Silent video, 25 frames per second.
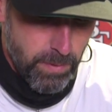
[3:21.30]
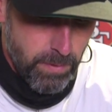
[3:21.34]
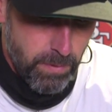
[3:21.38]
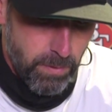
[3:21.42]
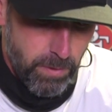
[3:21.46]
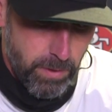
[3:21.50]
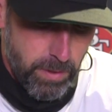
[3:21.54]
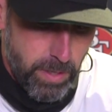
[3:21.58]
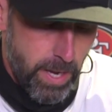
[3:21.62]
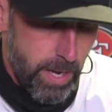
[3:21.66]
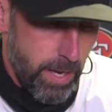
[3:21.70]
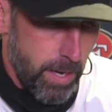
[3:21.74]

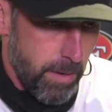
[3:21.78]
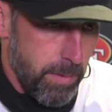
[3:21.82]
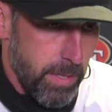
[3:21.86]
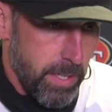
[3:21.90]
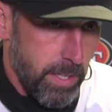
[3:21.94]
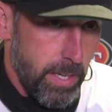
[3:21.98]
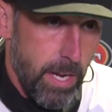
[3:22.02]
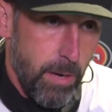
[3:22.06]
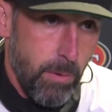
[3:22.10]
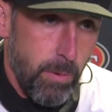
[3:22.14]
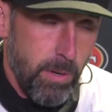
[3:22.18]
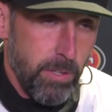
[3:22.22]
Oh, yeah, I mean,
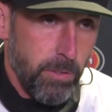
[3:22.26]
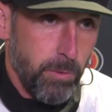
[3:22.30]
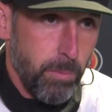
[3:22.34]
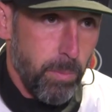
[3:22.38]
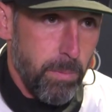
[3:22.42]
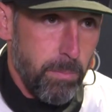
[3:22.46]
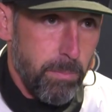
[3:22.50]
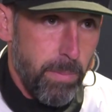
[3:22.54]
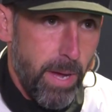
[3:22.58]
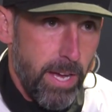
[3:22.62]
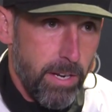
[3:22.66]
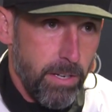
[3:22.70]
K1's
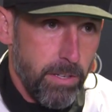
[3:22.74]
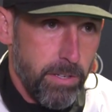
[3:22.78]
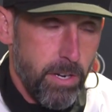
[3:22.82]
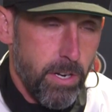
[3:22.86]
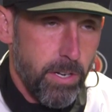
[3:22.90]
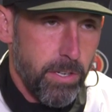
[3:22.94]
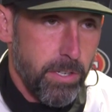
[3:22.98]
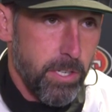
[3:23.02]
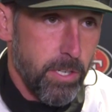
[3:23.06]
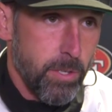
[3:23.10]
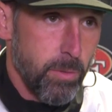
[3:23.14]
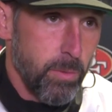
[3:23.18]
been battling
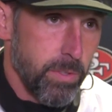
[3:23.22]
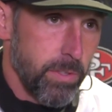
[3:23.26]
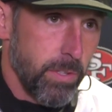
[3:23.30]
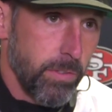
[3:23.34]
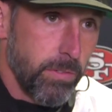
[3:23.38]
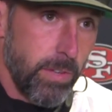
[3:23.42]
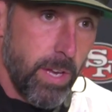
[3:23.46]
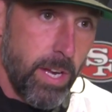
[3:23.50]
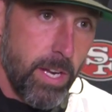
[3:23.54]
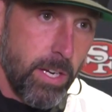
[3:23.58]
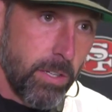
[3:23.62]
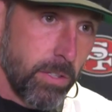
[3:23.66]
all year with
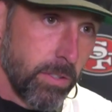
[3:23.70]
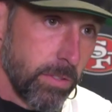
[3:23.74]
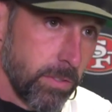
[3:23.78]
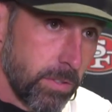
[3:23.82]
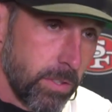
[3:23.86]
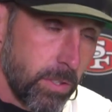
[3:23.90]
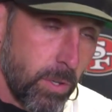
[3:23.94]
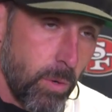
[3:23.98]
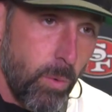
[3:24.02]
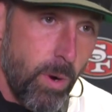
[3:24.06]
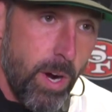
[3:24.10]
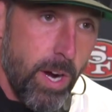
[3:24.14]
his ankle. It
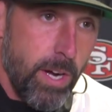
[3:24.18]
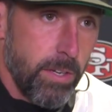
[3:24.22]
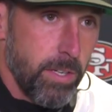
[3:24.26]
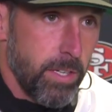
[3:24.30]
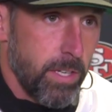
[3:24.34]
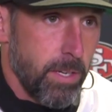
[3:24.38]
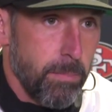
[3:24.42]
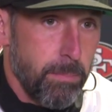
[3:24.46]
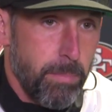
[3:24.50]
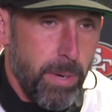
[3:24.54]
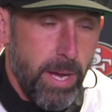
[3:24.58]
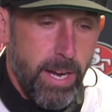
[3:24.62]
took a while to
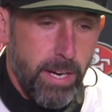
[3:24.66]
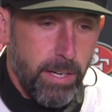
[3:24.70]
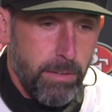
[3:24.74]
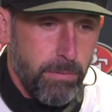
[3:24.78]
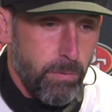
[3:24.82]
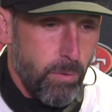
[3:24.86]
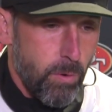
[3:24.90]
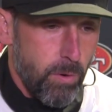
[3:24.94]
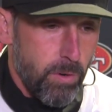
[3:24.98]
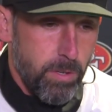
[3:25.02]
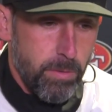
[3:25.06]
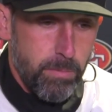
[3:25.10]
get back
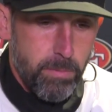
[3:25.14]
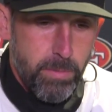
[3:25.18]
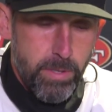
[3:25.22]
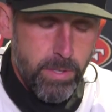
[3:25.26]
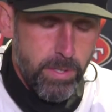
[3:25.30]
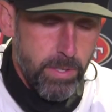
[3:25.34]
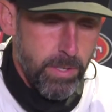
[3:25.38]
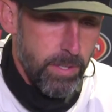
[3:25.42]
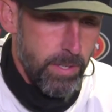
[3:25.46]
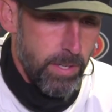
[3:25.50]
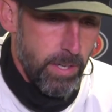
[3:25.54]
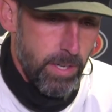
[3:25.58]
for
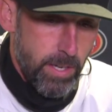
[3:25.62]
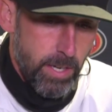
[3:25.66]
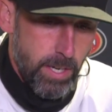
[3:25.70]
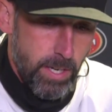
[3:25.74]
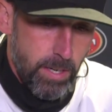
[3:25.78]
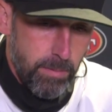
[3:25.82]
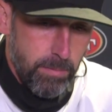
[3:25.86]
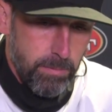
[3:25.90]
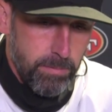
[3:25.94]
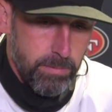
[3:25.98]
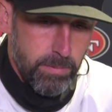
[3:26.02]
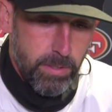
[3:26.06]

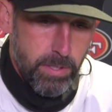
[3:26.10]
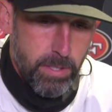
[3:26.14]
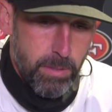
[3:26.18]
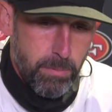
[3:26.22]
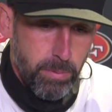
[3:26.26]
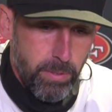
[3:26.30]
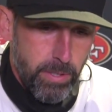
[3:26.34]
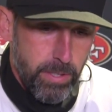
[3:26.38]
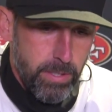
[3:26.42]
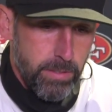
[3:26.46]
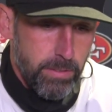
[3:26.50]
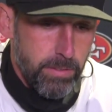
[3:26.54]
him.
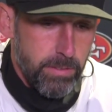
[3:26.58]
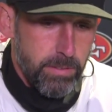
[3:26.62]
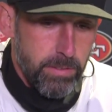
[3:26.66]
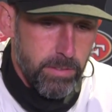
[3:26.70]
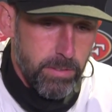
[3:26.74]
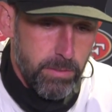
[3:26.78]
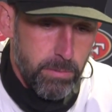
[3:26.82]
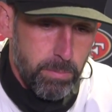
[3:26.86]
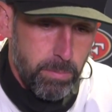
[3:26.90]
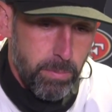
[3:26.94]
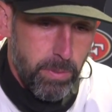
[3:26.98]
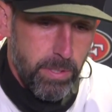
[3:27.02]

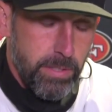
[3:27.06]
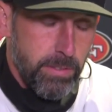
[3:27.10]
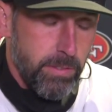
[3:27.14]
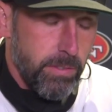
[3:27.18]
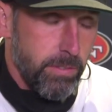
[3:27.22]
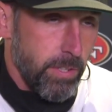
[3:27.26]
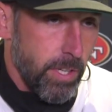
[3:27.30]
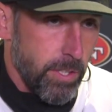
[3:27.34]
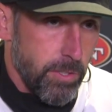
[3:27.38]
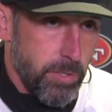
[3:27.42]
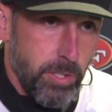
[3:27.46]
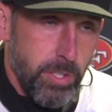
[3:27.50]
He's played
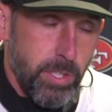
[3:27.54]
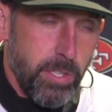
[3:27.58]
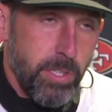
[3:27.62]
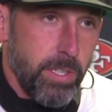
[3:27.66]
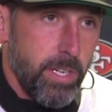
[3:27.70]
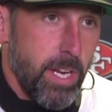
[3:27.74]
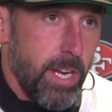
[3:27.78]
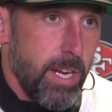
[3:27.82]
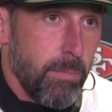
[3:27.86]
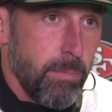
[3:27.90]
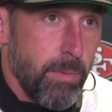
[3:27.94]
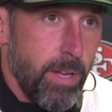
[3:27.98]
such a good
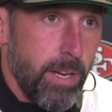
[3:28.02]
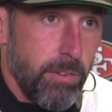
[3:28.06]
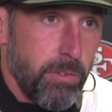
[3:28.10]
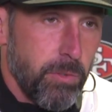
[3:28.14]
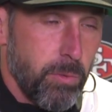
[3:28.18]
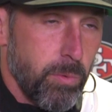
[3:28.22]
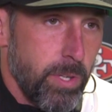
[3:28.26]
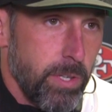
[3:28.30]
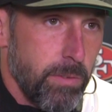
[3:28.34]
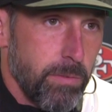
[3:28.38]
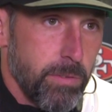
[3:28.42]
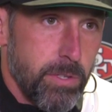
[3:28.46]
game
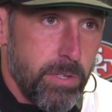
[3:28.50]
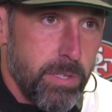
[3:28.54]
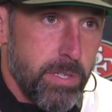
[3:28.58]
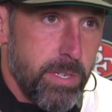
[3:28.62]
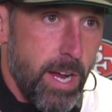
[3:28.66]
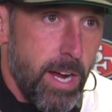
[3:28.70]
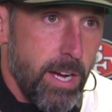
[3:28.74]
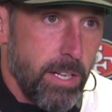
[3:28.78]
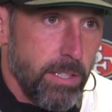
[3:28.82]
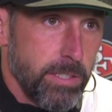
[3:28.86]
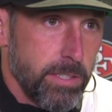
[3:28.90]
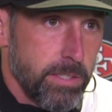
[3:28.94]
last week versus
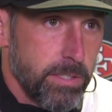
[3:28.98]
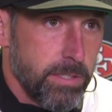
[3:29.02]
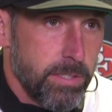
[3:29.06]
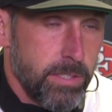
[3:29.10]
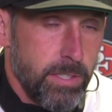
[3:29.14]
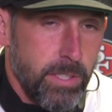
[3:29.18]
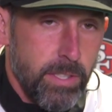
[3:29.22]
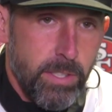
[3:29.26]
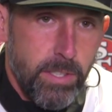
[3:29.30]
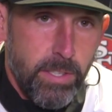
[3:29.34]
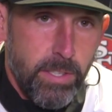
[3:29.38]
Dallas.